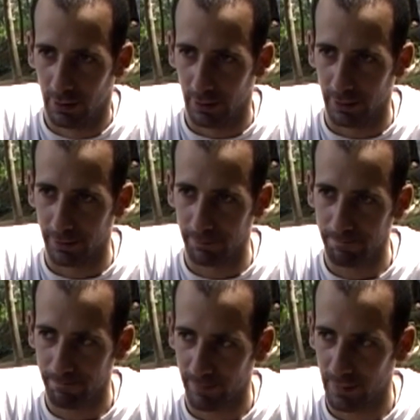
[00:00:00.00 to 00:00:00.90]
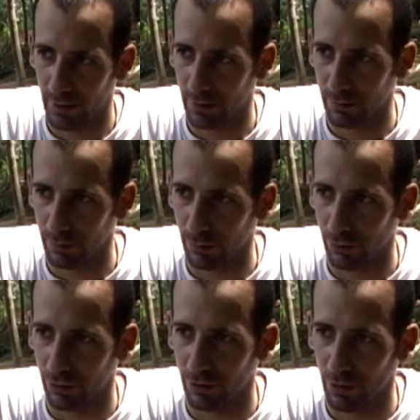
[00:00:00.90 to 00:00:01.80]
And so
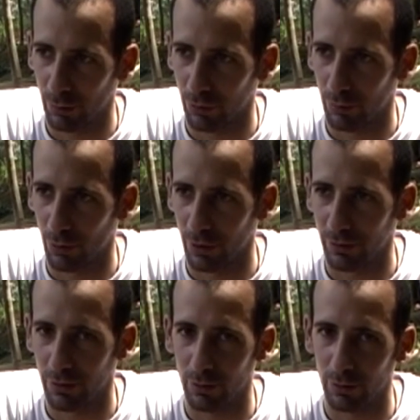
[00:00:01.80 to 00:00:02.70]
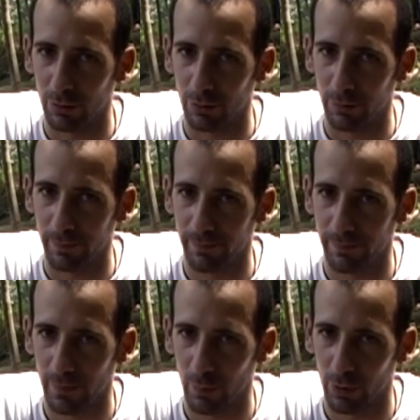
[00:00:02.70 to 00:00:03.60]
Sydney was more or less
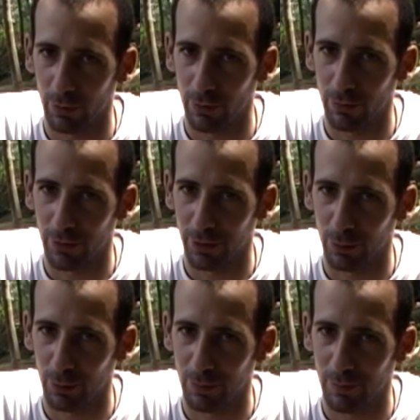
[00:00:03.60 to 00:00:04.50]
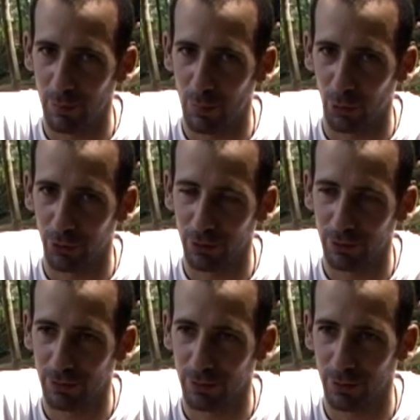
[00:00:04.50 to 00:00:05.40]
one of the final point
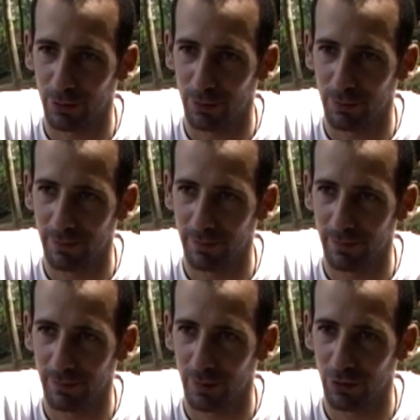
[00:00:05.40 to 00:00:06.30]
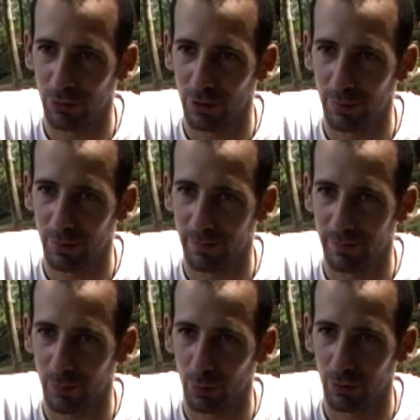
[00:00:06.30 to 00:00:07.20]
of this trip.
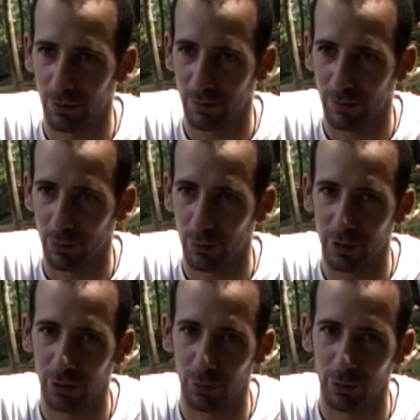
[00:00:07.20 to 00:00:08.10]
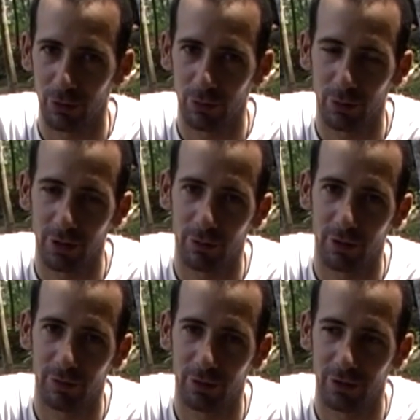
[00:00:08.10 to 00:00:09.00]
It was already 2 years when I
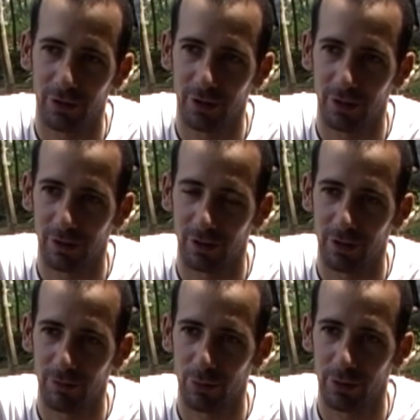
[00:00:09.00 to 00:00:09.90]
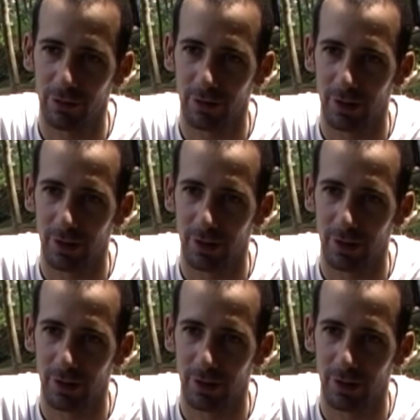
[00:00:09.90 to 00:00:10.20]
arrived in Sydney that I left France.